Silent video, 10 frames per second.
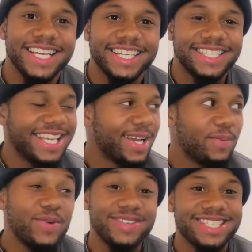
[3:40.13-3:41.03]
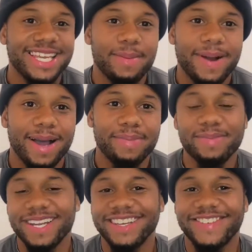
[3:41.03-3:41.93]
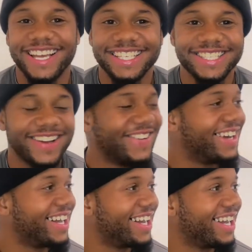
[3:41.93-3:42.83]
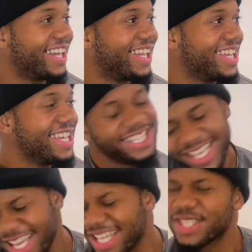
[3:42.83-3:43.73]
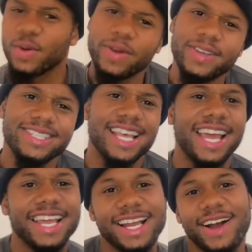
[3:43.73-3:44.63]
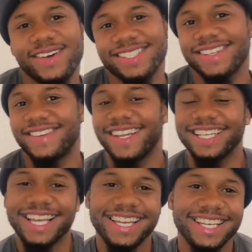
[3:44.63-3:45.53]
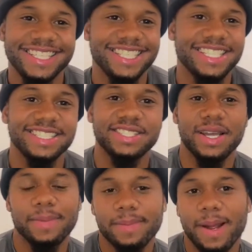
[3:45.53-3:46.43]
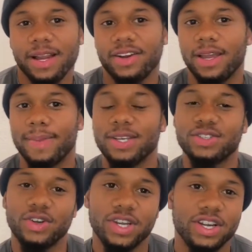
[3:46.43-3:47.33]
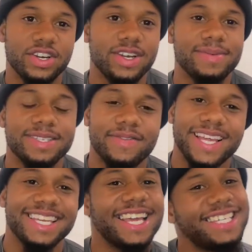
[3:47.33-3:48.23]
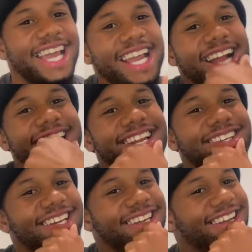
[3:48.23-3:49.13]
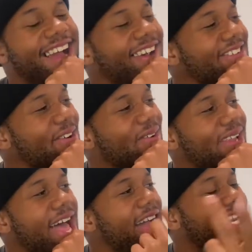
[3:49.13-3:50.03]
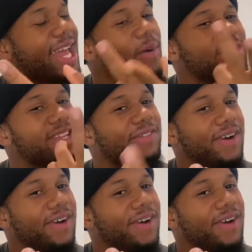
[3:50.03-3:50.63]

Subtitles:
yeah, we was getting popping. But anyway, so so we used to hang out and stuff like that, you know what I'm saying? She used to come to my crib, I used to go to her crib and stuff like that. Dang, I'm not gonna lie, that was a